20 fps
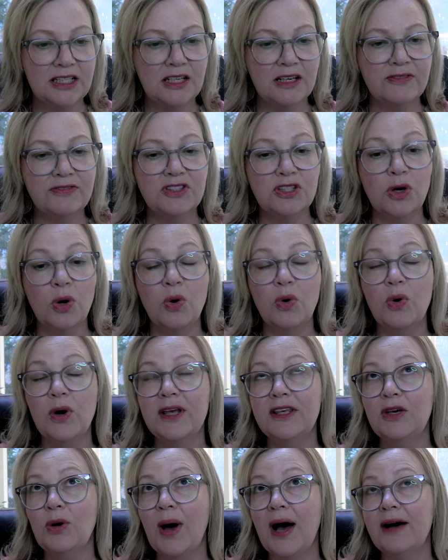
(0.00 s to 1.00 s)
diff. So
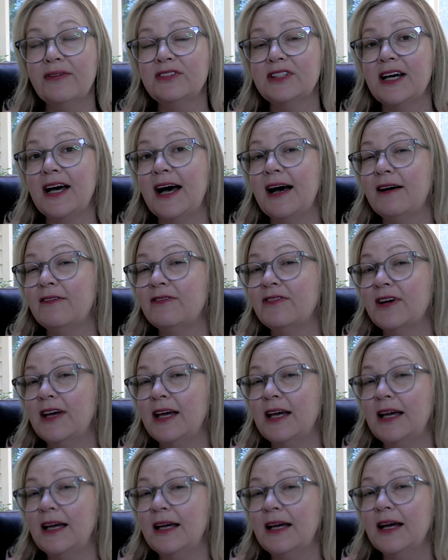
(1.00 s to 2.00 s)
you have to have
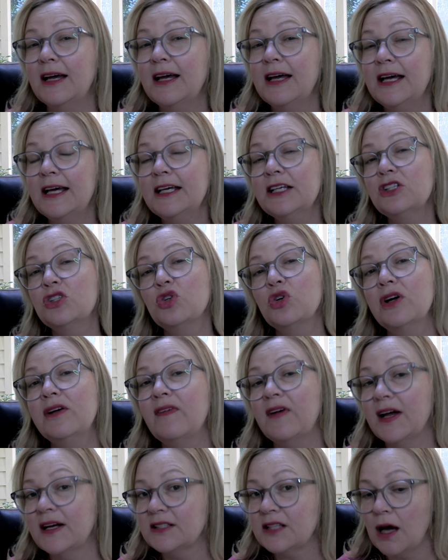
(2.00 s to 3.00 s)
a history
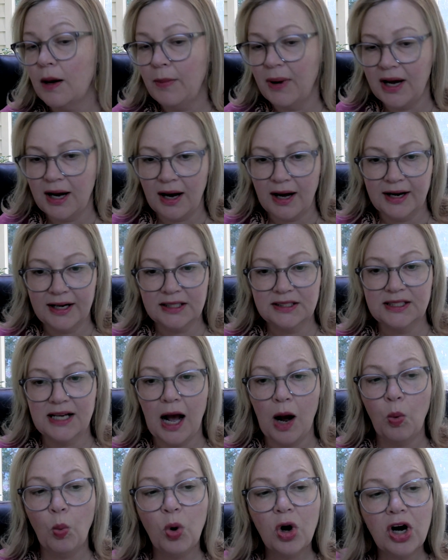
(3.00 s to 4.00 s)
of antibiotics
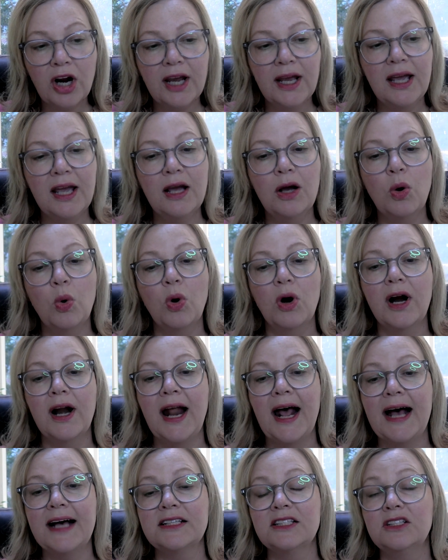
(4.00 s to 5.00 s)
not working, or
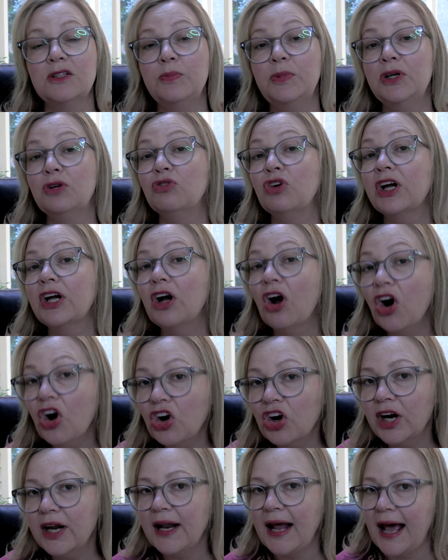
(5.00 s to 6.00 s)
it has to be
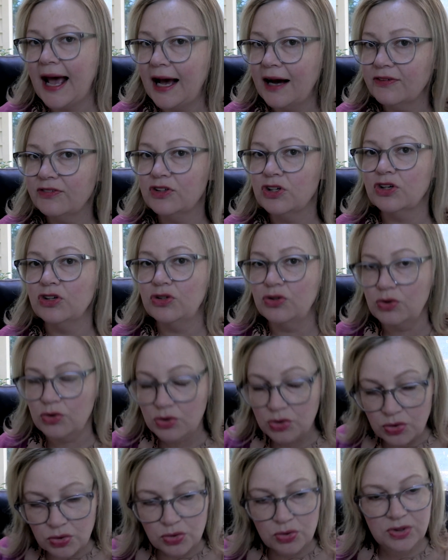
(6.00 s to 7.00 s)
recurrent after you
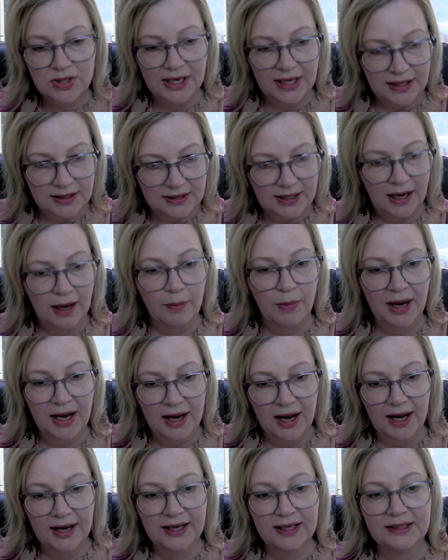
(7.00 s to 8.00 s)
use
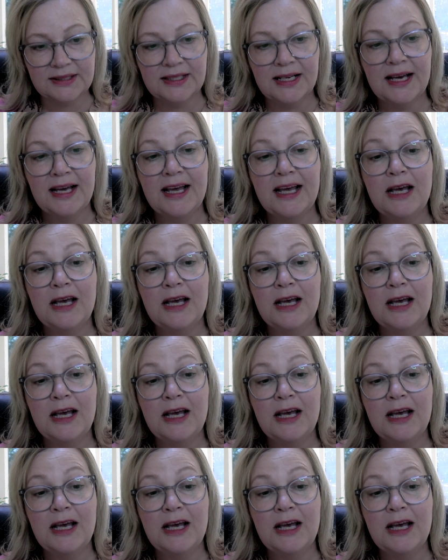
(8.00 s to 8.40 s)
antibiotics.